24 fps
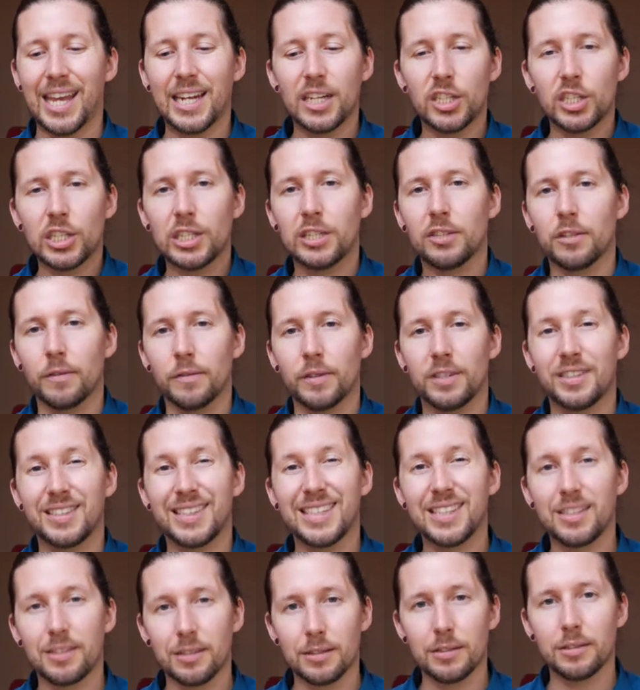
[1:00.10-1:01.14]
energies of the
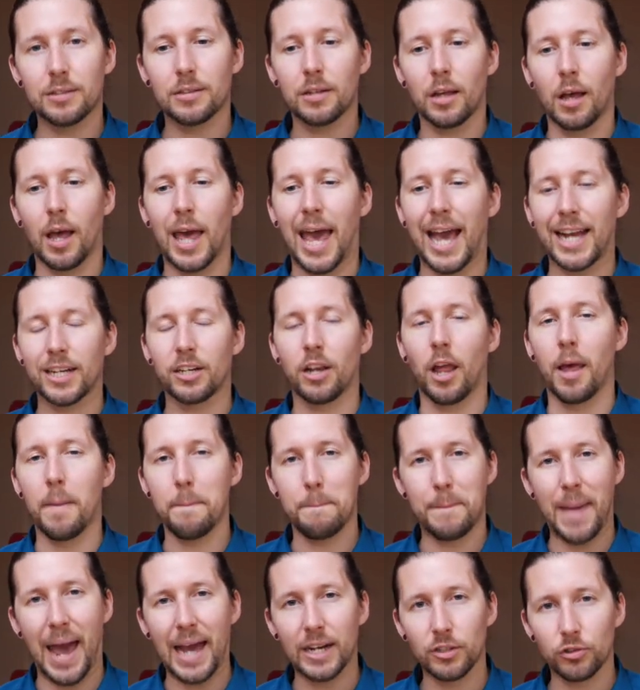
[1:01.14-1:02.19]
sitters act
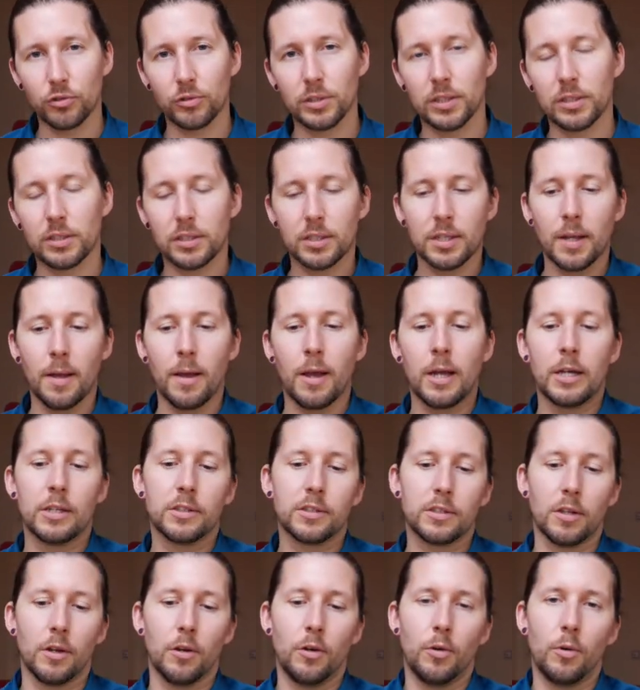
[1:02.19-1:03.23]
like batteries.
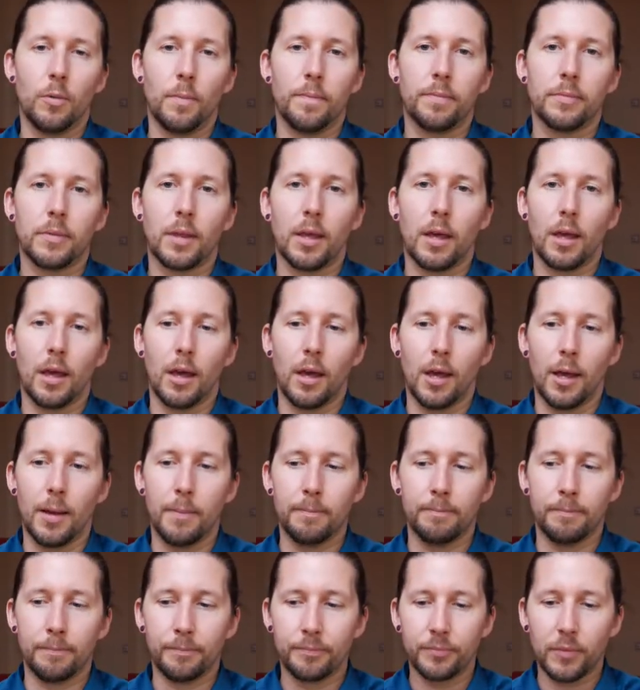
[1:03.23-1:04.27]
So
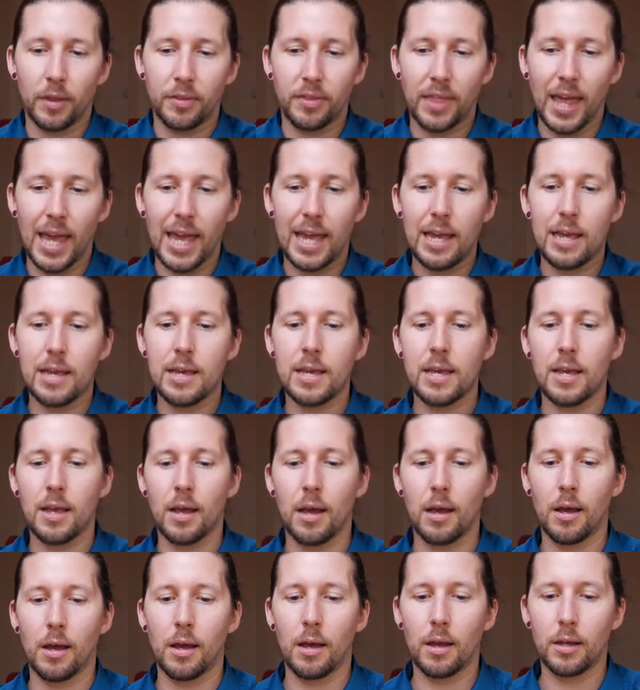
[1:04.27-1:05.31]
they
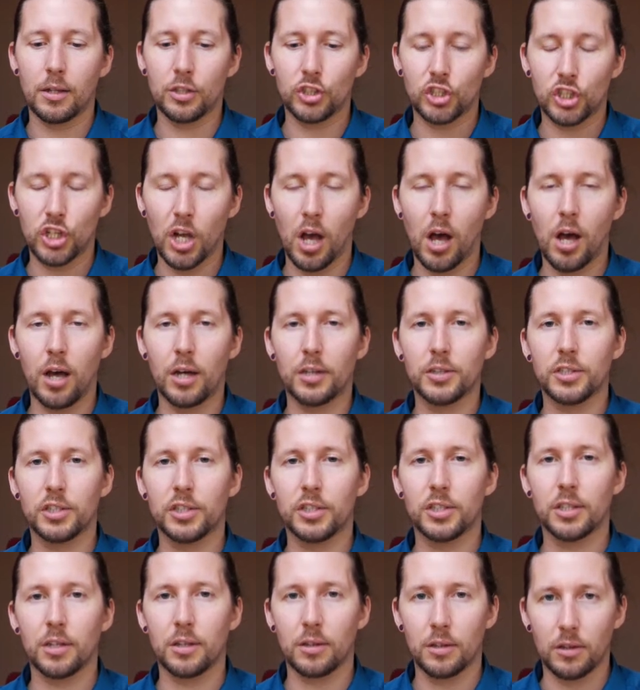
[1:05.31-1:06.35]

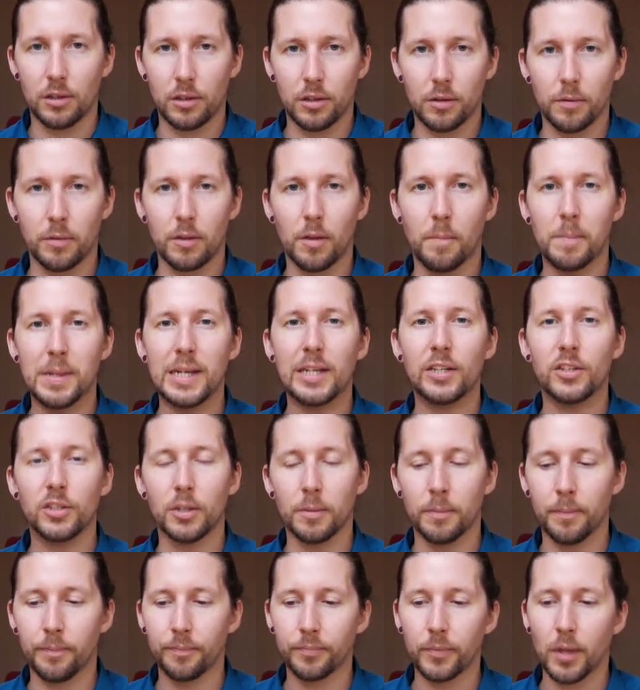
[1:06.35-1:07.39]
charge the
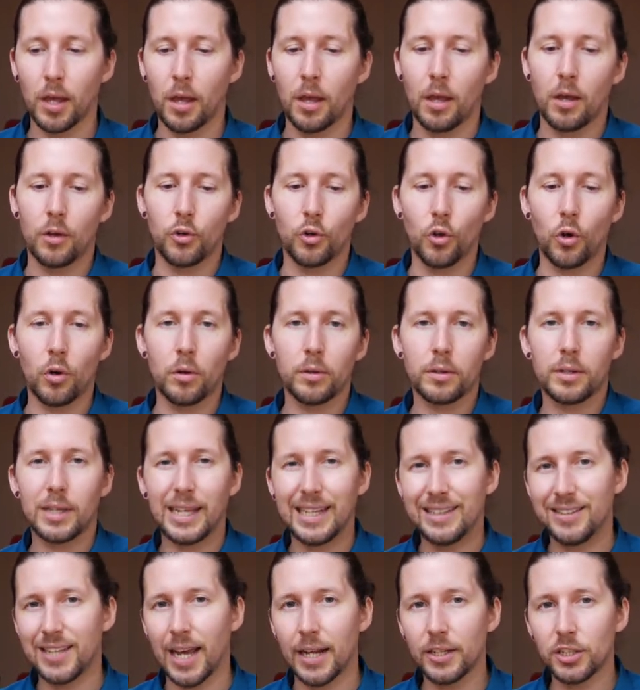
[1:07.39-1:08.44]
medium. Not
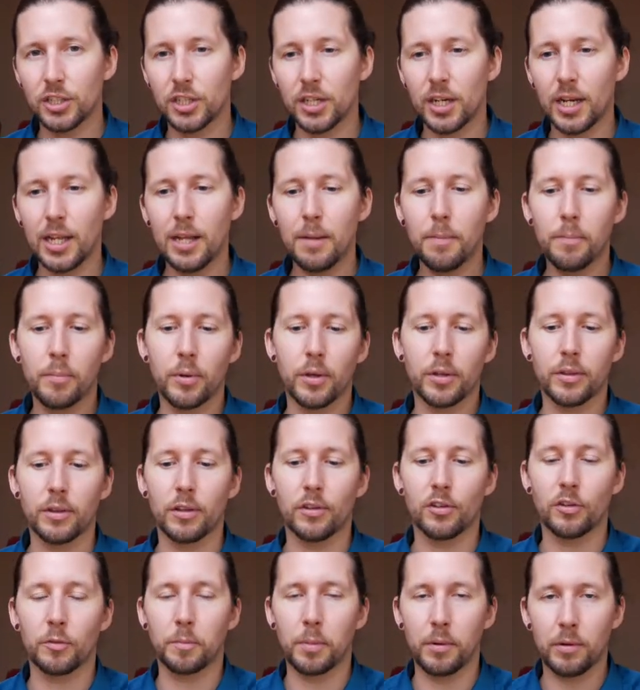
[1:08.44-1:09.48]
intentionally, but the
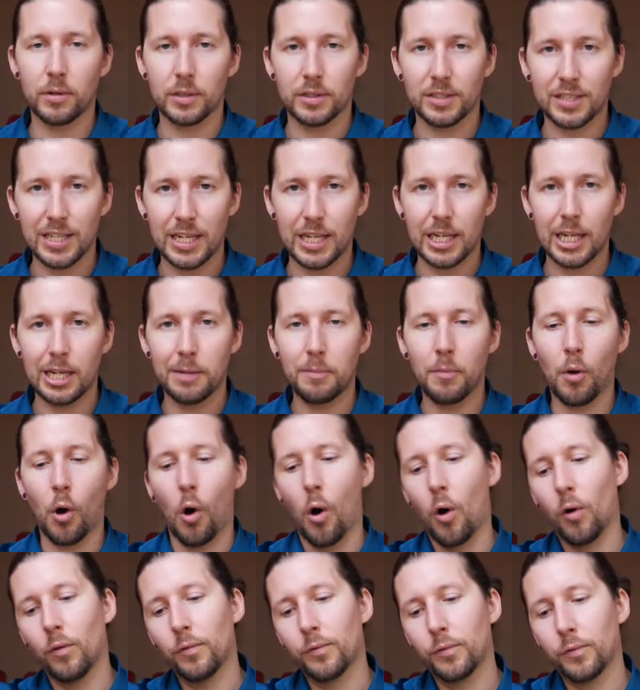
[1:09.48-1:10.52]
spirit team
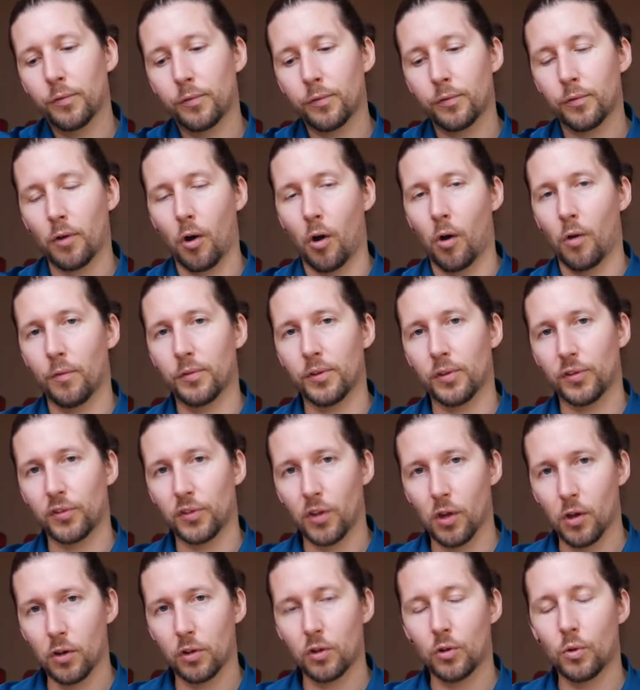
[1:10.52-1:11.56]
of the
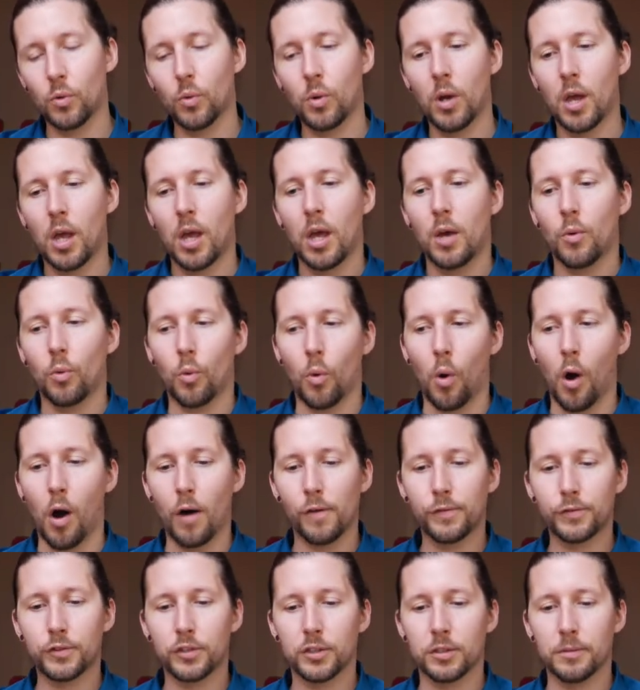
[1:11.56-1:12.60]
circle will
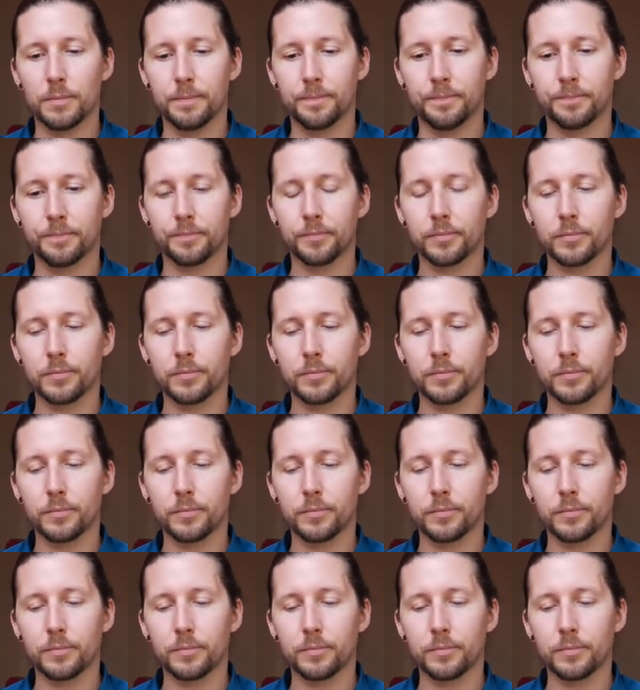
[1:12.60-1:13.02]
often,